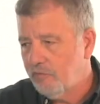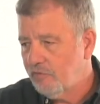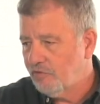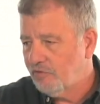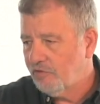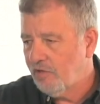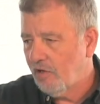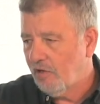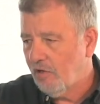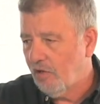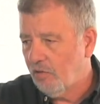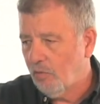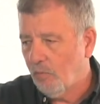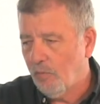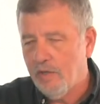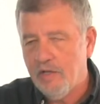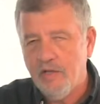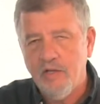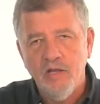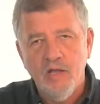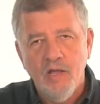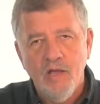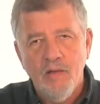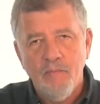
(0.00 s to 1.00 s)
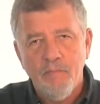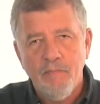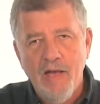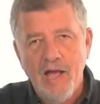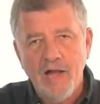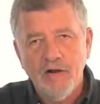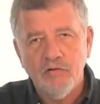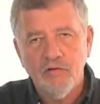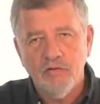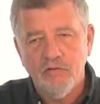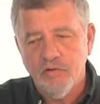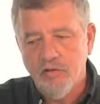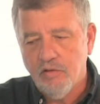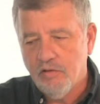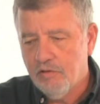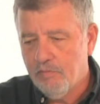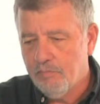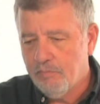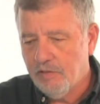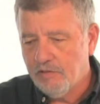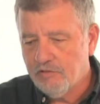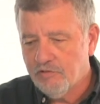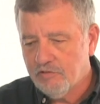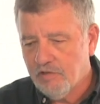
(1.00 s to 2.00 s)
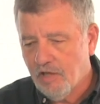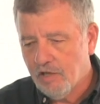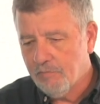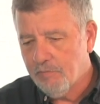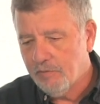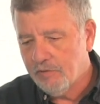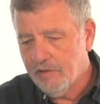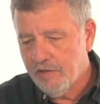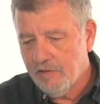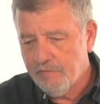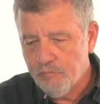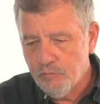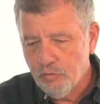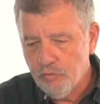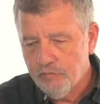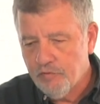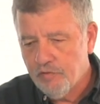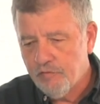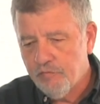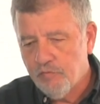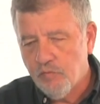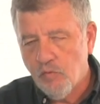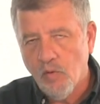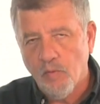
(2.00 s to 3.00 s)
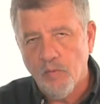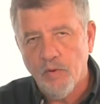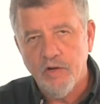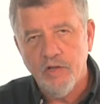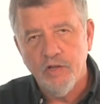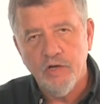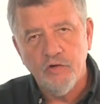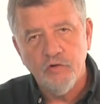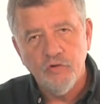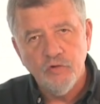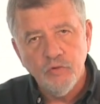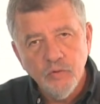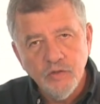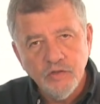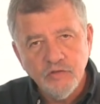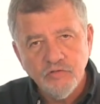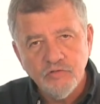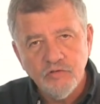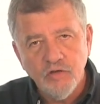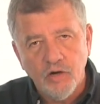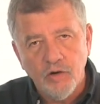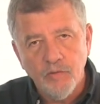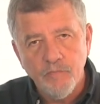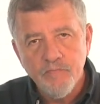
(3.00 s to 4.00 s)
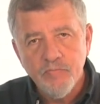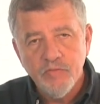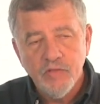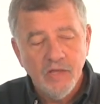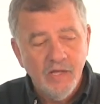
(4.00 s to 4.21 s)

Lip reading: It's not all the way back to the buttstock, but they've moved it forward, and in doing so,